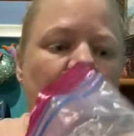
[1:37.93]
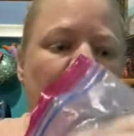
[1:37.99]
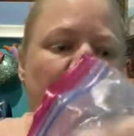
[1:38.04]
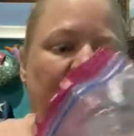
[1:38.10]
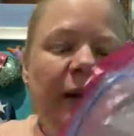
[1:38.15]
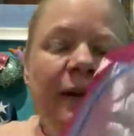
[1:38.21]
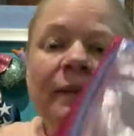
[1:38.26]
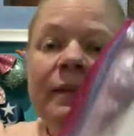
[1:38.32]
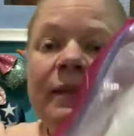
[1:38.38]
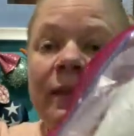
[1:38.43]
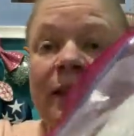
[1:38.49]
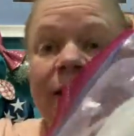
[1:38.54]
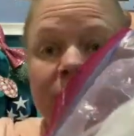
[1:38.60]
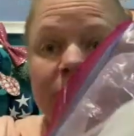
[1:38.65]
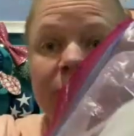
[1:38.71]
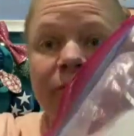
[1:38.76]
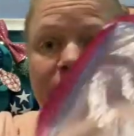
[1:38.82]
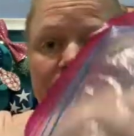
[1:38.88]
in
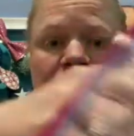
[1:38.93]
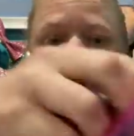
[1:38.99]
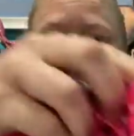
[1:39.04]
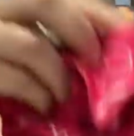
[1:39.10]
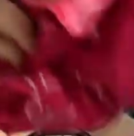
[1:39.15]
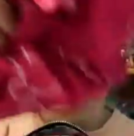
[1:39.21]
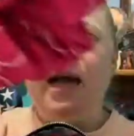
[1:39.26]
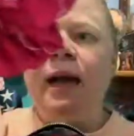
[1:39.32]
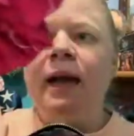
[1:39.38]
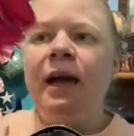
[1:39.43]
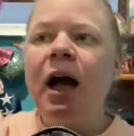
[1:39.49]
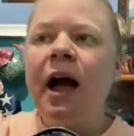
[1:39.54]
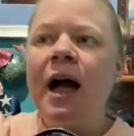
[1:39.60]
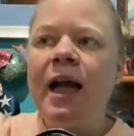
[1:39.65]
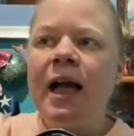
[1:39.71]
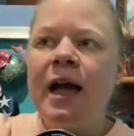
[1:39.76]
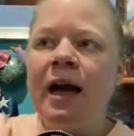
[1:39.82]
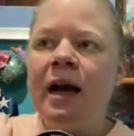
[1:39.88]
this first bag,
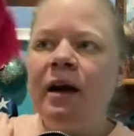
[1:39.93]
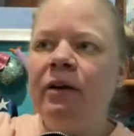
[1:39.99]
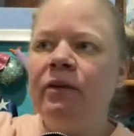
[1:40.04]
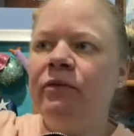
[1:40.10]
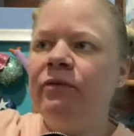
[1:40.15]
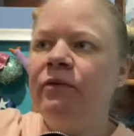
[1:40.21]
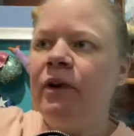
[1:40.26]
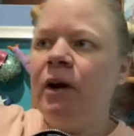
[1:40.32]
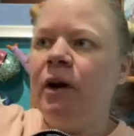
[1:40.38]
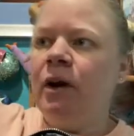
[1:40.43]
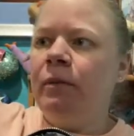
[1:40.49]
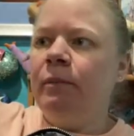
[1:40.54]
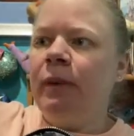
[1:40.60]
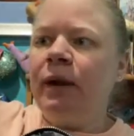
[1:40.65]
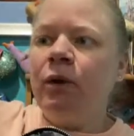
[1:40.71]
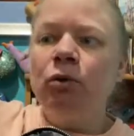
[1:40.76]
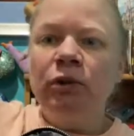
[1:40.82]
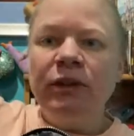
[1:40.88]
I have
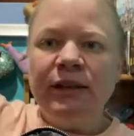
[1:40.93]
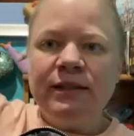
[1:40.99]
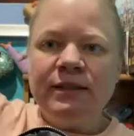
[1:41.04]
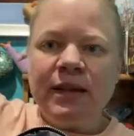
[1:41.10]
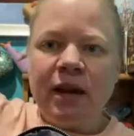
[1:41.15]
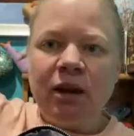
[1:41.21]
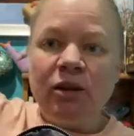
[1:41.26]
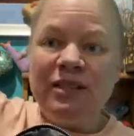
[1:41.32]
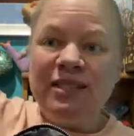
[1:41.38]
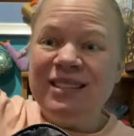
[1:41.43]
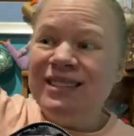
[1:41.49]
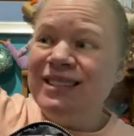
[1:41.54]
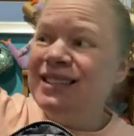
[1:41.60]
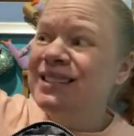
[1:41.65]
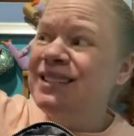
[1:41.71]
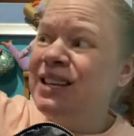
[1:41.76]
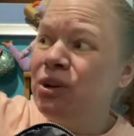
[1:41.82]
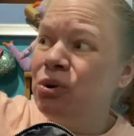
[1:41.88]
my cooling towel. It's a
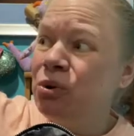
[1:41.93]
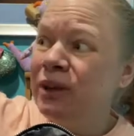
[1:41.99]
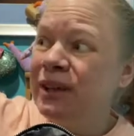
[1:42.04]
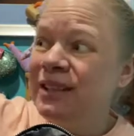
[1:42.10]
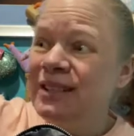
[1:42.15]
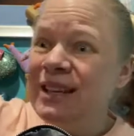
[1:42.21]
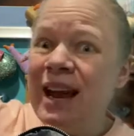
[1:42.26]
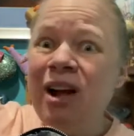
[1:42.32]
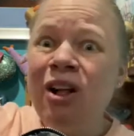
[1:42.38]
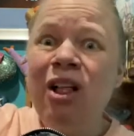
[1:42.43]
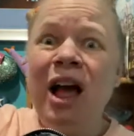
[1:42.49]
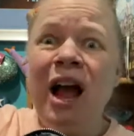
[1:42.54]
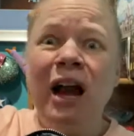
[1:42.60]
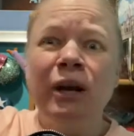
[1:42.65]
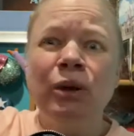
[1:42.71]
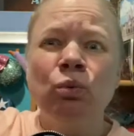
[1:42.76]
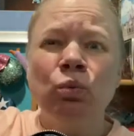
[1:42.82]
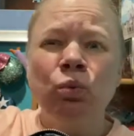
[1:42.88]
Disney cooling towel.
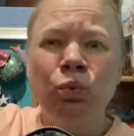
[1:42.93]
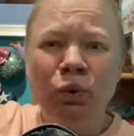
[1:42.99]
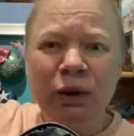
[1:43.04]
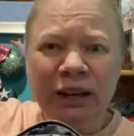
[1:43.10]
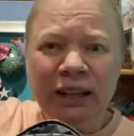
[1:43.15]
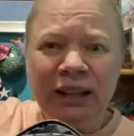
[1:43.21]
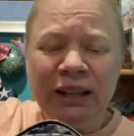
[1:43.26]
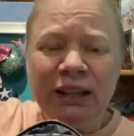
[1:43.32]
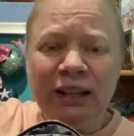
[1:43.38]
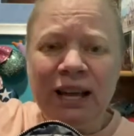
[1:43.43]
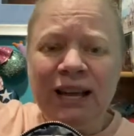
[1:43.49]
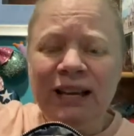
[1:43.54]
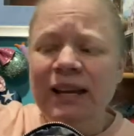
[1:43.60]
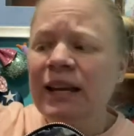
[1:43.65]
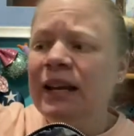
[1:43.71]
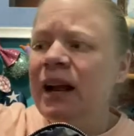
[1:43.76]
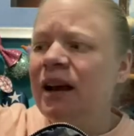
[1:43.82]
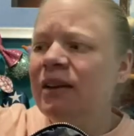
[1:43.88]
I really like
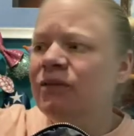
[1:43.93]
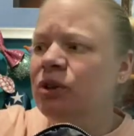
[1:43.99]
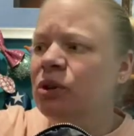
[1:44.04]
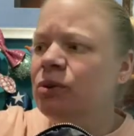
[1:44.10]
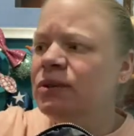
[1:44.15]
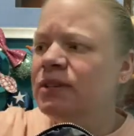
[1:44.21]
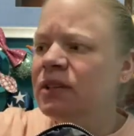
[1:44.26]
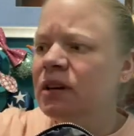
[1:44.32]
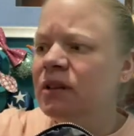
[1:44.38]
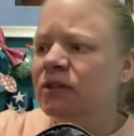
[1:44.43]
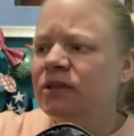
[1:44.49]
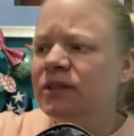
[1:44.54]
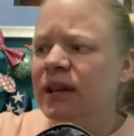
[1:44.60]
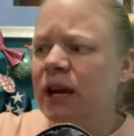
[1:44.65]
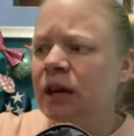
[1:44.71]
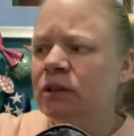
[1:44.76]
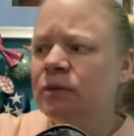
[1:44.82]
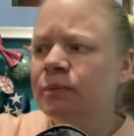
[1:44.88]
it. I've used other
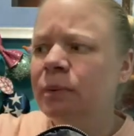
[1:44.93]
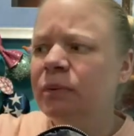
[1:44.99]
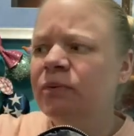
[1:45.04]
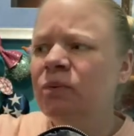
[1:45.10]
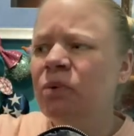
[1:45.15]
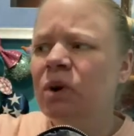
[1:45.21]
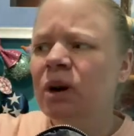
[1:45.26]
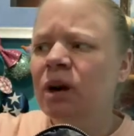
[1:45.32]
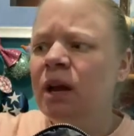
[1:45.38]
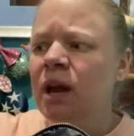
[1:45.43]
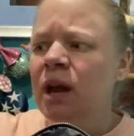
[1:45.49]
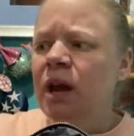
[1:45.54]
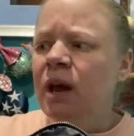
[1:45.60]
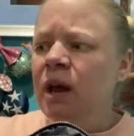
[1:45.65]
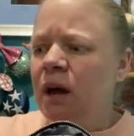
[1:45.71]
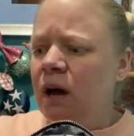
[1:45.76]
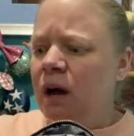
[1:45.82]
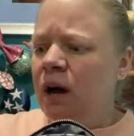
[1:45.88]
towels before
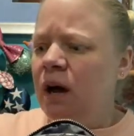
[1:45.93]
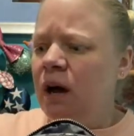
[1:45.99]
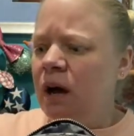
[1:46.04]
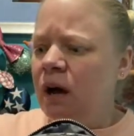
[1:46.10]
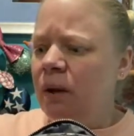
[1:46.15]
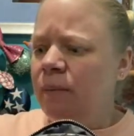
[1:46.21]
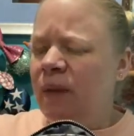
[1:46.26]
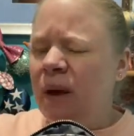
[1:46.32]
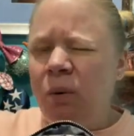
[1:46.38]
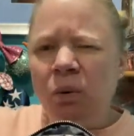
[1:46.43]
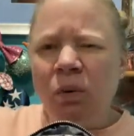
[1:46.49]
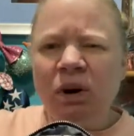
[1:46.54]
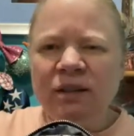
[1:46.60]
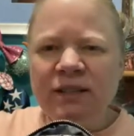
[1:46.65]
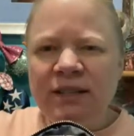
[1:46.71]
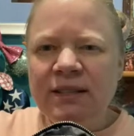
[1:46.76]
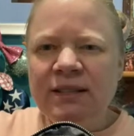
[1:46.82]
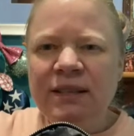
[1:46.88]
that
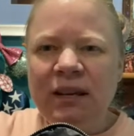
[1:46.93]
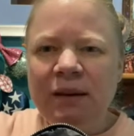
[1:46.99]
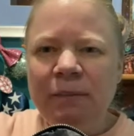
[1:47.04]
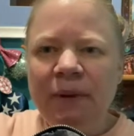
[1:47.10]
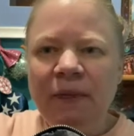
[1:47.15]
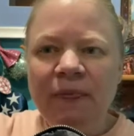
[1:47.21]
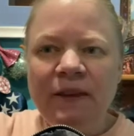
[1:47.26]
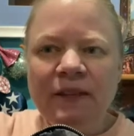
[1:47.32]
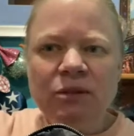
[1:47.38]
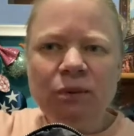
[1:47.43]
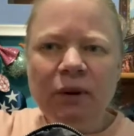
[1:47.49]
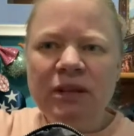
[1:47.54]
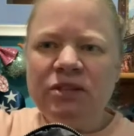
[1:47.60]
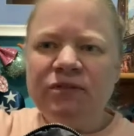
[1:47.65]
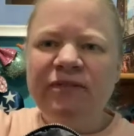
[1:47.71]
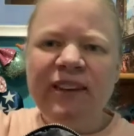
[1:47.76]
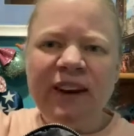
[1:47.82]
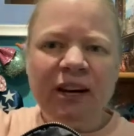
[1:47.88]
weren't Disney, but this one
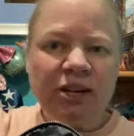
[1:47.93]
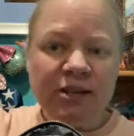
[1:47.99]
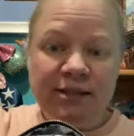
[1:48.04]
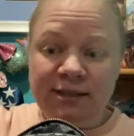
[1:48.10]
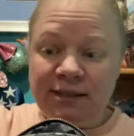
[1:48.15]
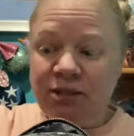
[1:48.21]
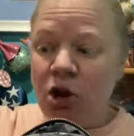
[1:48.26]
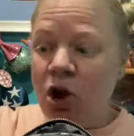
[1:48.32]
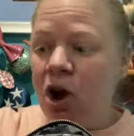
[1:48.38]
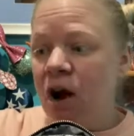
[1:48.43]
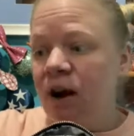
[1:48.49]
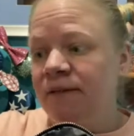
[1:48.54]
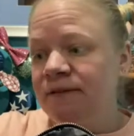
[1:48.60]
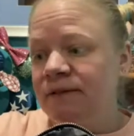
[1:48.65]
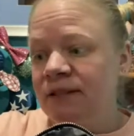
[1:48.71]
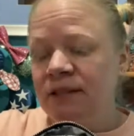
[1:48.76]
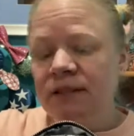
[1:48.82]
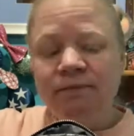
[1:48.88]
is very
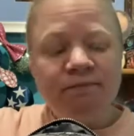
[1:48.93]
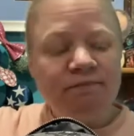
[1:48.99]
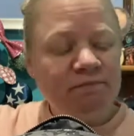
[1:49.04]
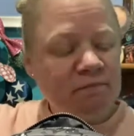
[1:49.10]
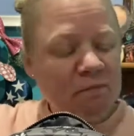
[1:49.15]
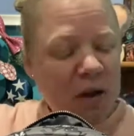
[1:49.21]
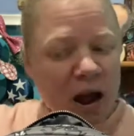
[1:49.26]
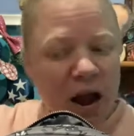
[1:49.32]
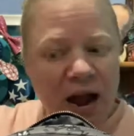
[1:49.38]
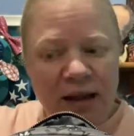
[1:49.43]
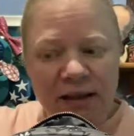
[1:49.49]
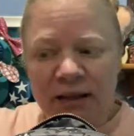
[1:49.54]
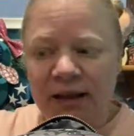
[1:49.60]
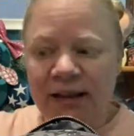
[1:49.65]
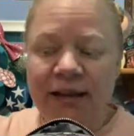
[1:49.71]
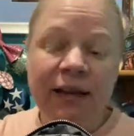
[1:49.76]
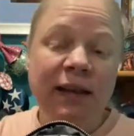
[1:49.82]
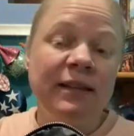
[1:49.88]
soft. I
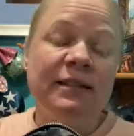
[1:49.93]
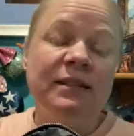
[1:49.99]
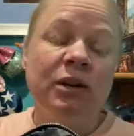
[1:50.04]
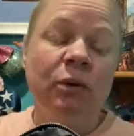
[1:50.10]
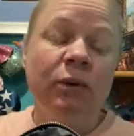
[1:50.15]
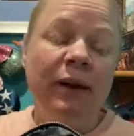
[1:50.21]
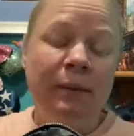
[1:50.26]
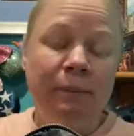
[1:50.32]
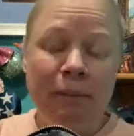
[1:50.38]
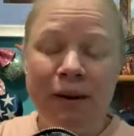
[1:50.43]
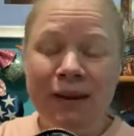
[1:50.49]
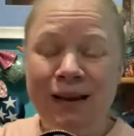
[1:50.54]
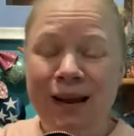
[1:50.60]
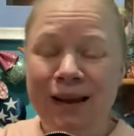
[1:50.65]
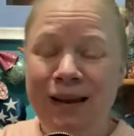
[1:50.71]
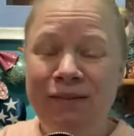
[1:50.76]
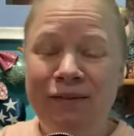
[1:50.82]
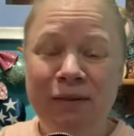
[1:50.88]
like it, so it might
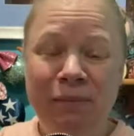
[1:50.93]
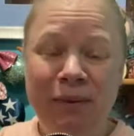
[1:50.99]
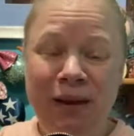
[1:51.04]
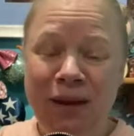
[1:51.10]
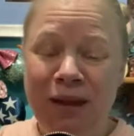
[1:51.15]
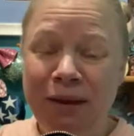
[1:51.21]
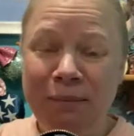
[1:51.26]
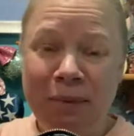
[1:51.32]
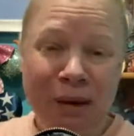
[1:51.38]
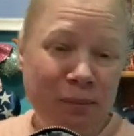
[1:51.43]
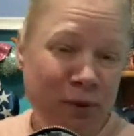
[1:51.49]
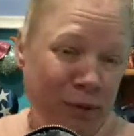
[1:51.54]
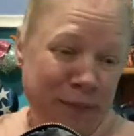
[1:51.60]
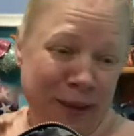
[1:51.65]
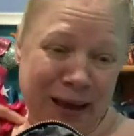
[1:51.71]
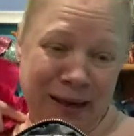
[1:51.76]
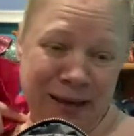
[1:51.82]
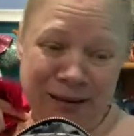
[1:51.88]
not even be in my book
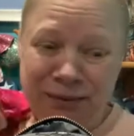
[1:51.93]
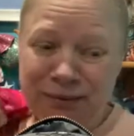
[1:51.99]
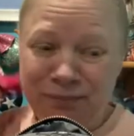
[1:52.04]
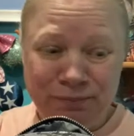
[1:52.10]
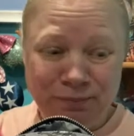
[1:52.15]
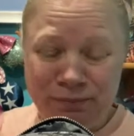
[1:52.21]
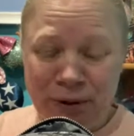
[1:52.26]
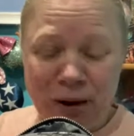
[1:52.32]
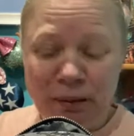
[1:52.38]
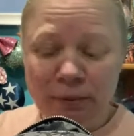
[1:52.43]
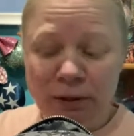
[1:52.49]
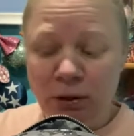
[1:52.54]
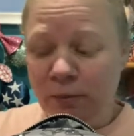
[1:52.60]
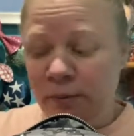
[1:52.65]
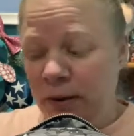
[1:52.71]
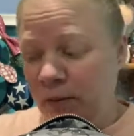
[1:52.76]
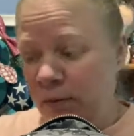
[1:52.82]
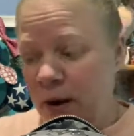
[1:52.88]
bag. It probably will
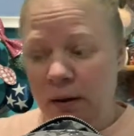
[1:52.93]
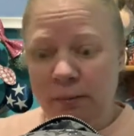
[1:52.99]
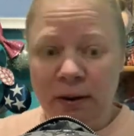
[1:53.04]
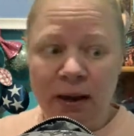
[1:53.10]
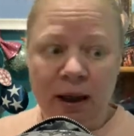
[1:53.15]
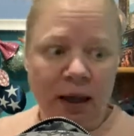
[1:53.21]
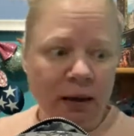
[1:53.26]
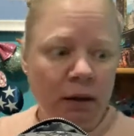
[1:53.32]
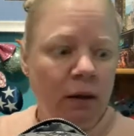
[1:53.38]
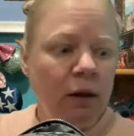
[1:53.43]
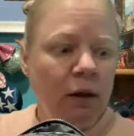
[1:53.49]
be around my neck.